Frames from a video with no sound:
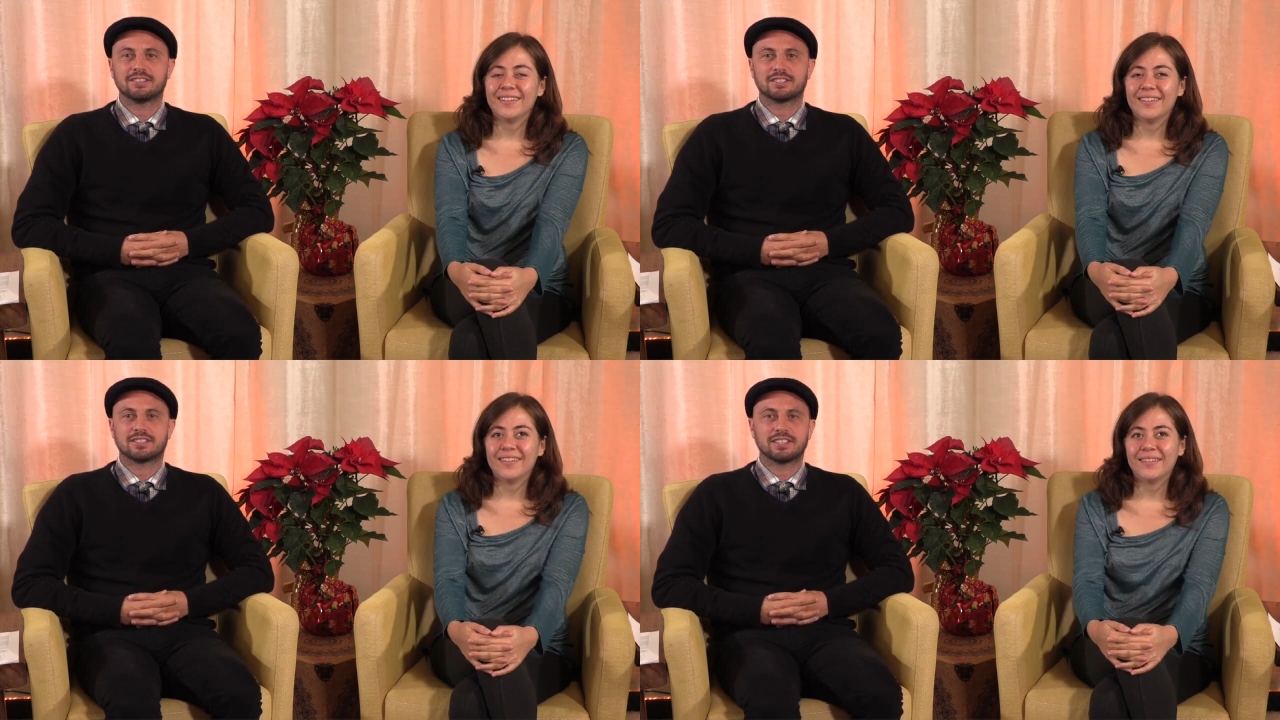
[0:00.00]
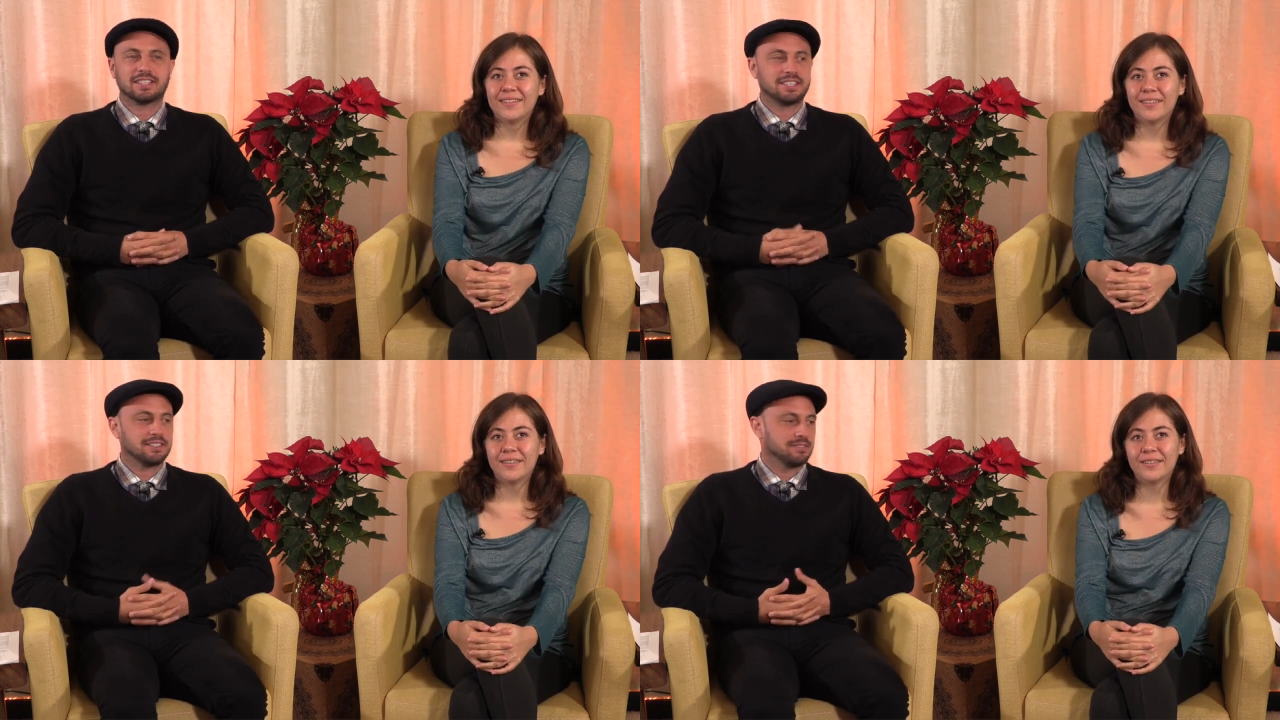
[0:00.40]
Speaker 1: and just
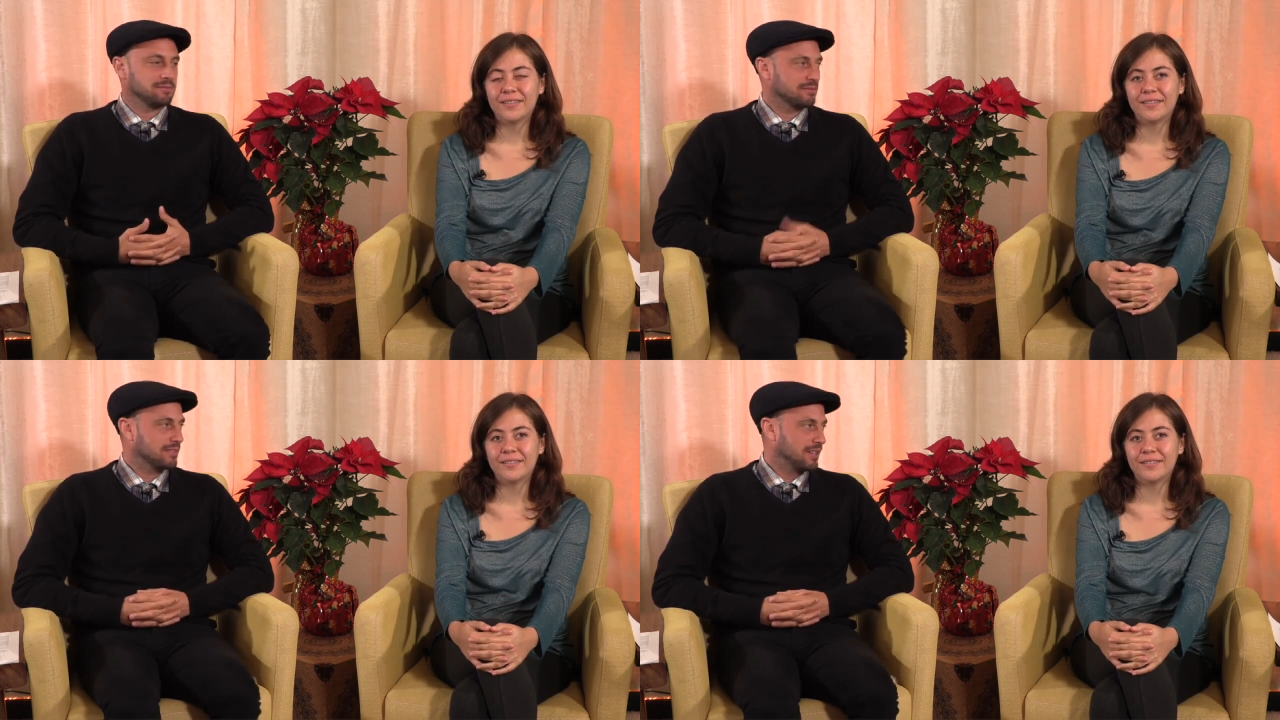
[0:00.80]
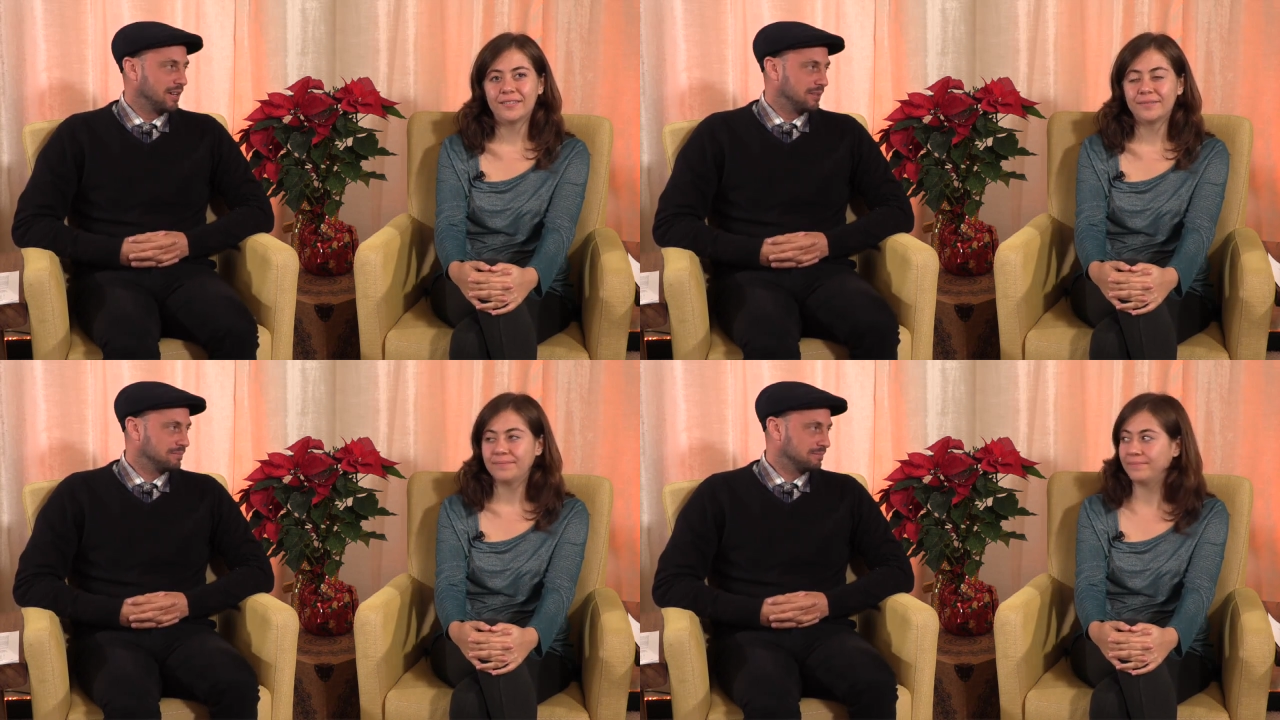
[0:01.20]
thinking,
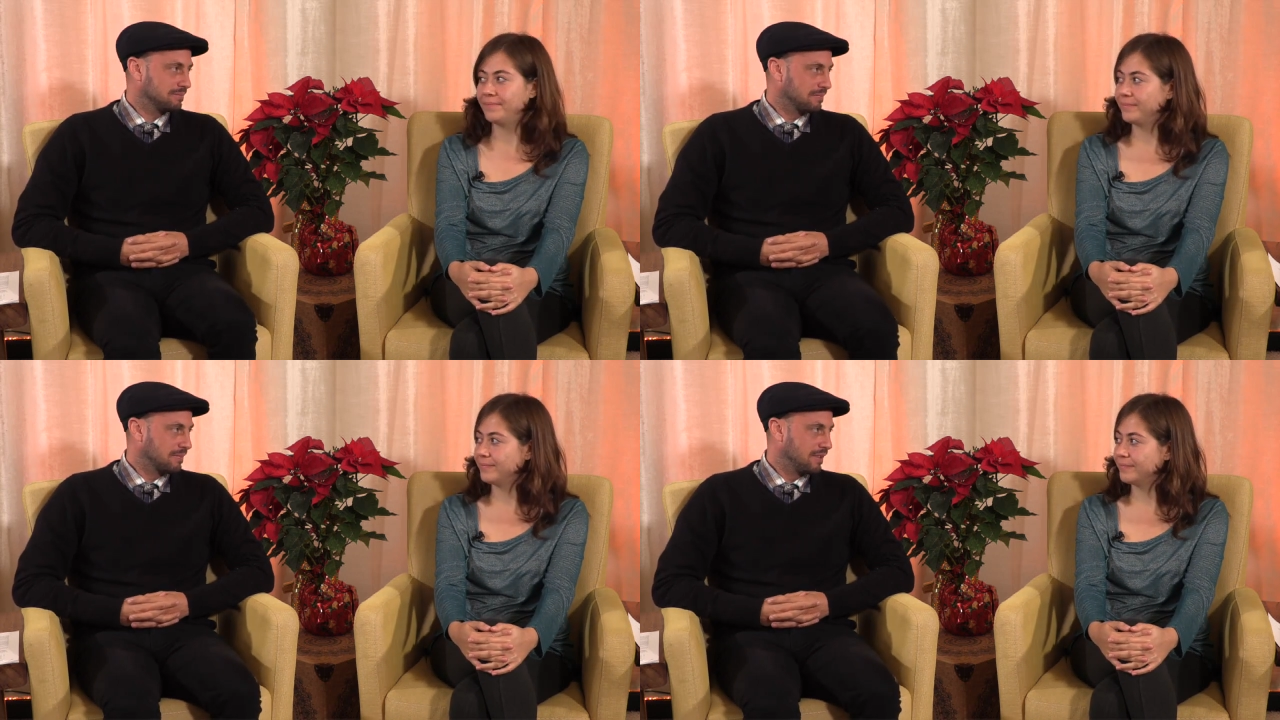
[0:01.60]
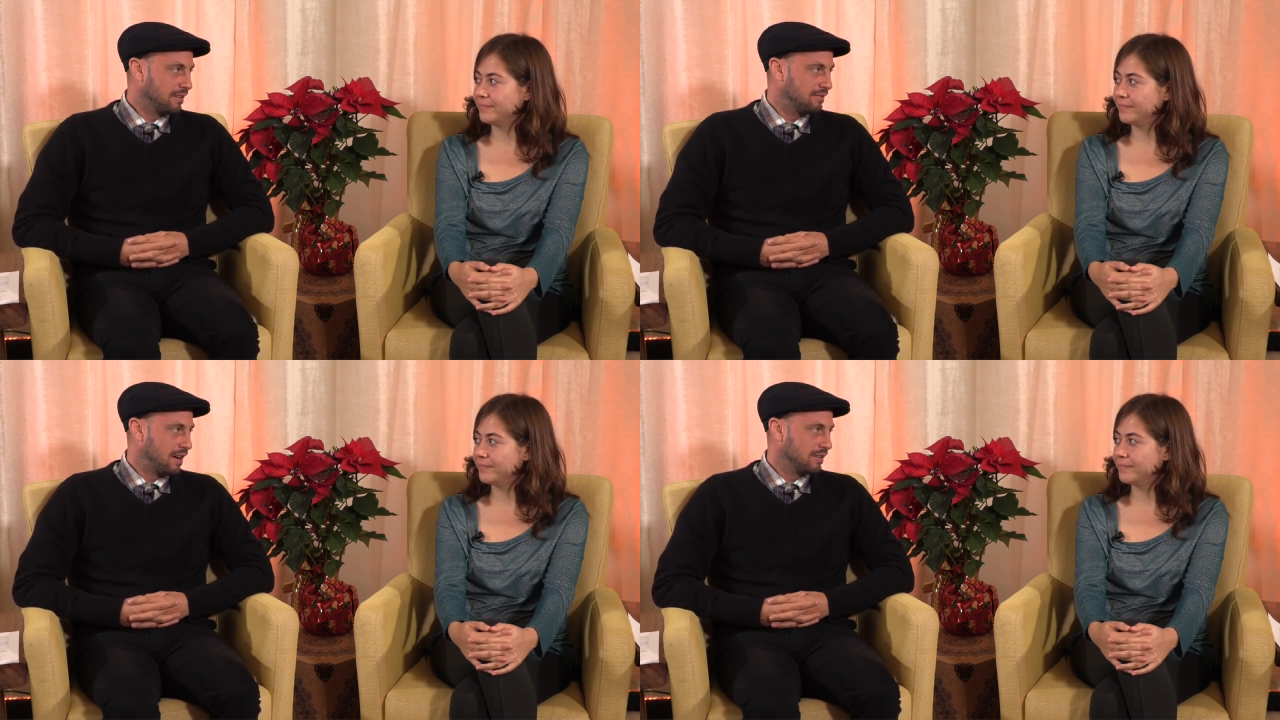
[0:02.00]
um, I
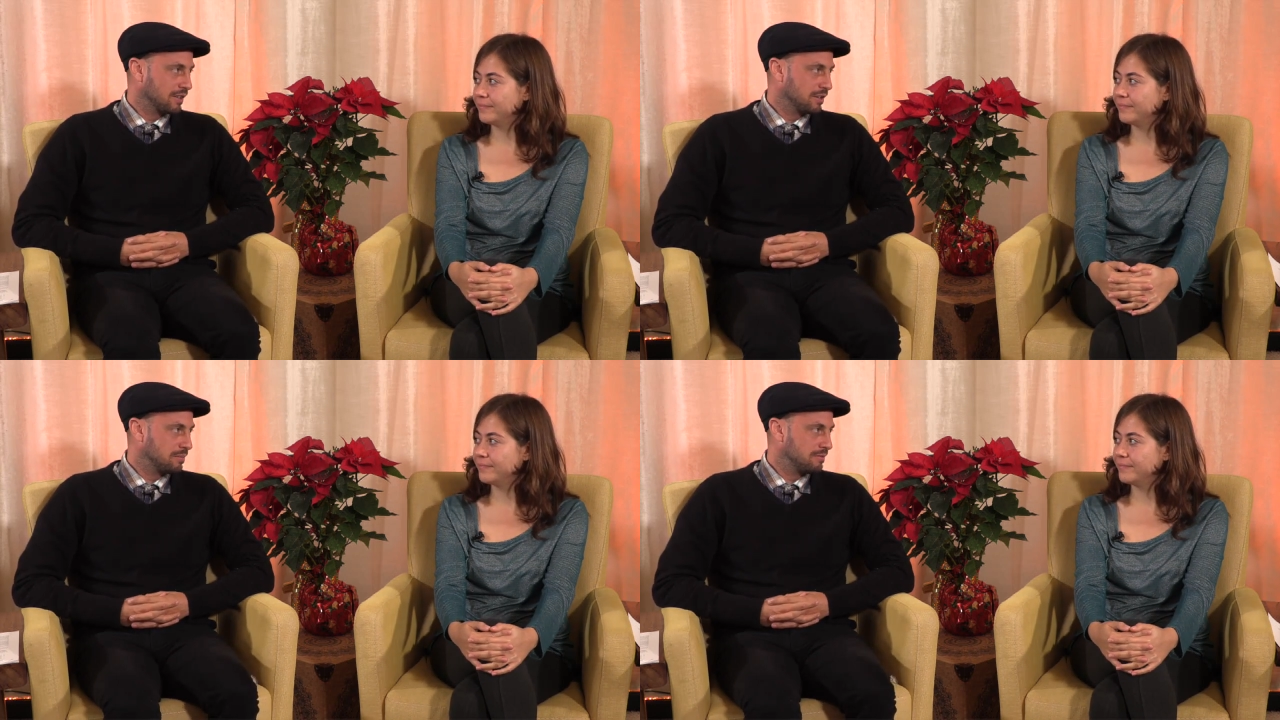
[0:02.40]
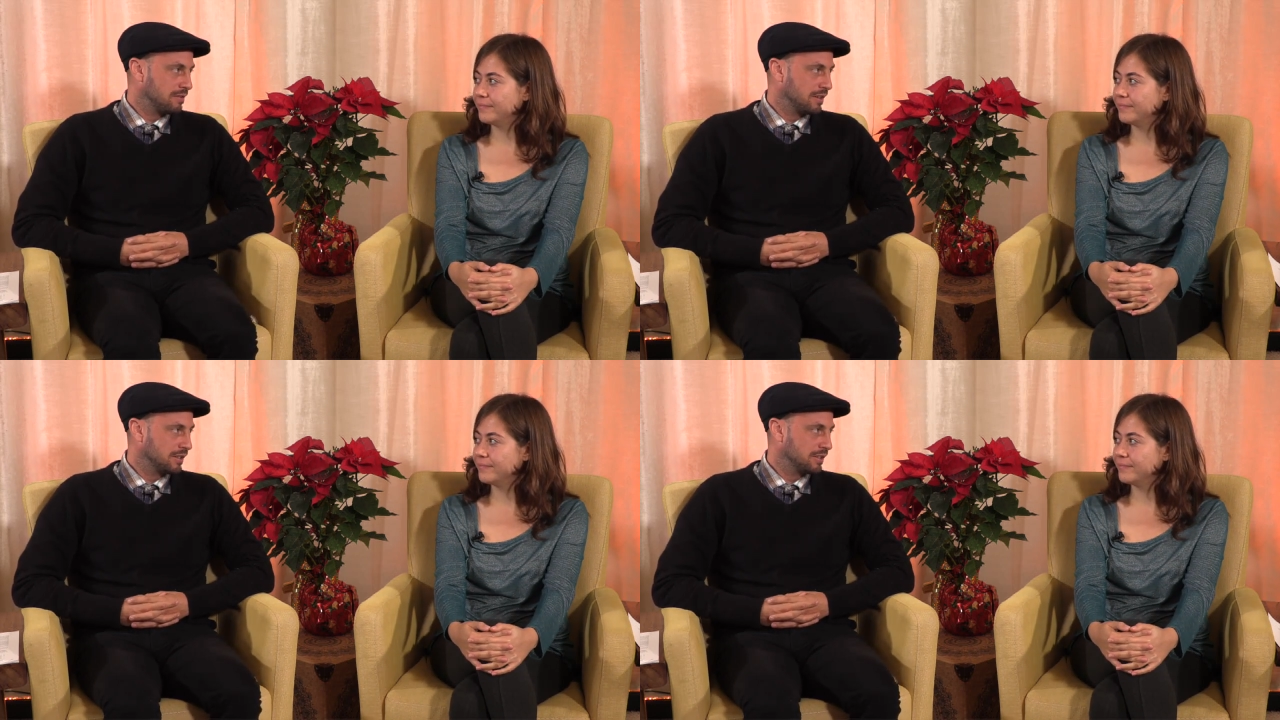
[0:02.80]
felt like I've been
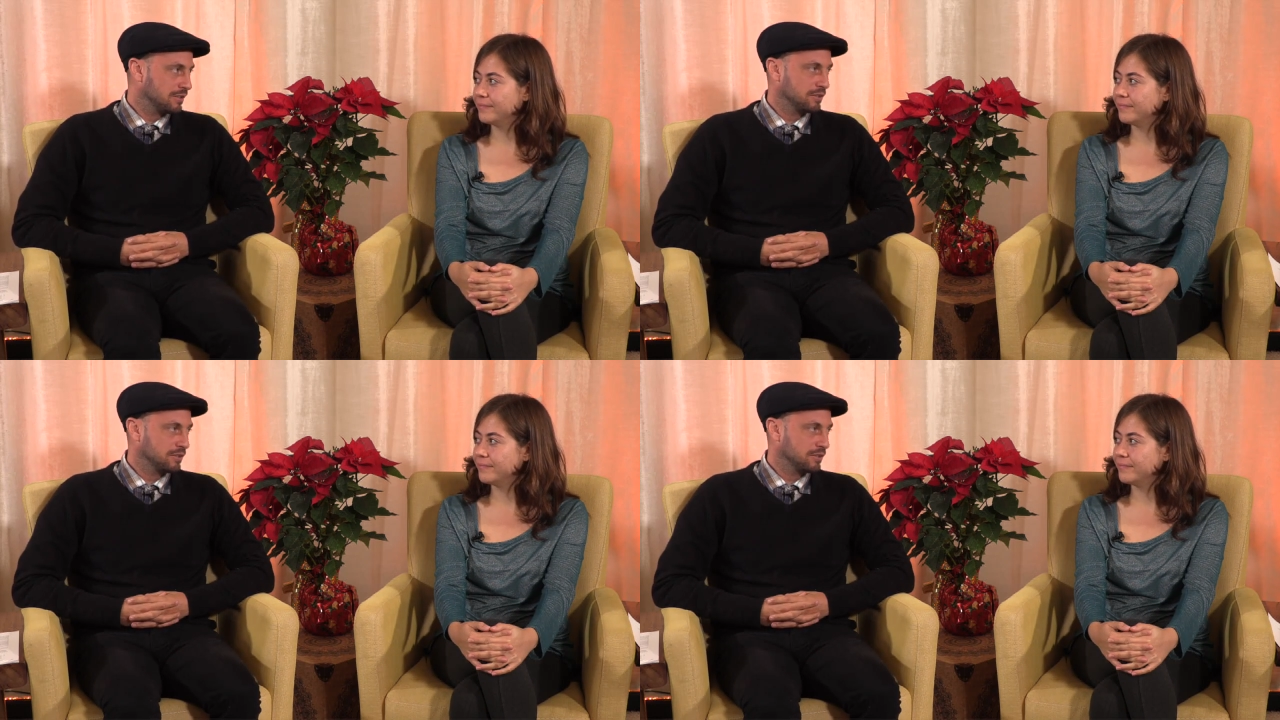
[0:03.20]
very